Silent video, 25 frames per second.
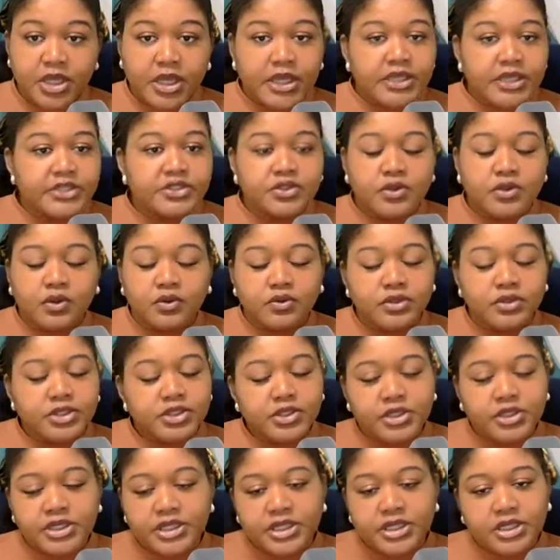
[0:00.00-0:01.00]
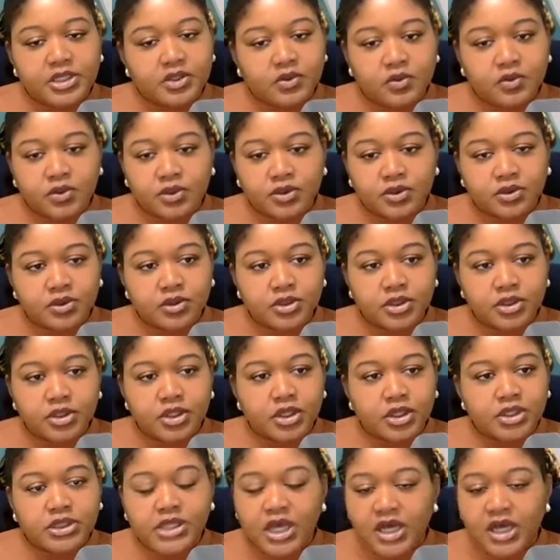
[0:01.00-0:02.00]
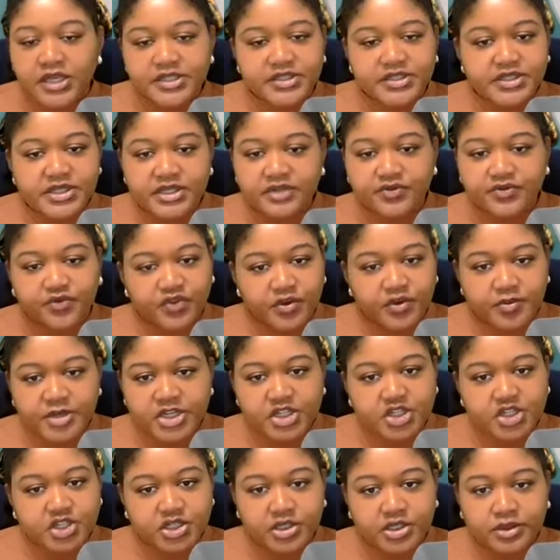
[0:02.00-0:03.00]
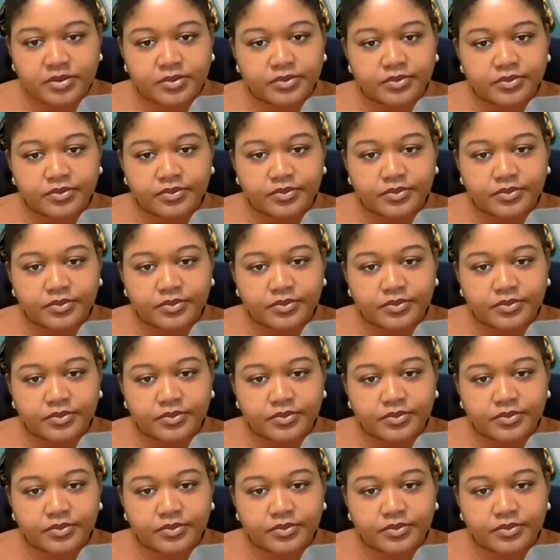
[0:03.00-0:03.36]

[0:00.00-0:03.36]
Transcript: is only going to equal lost information,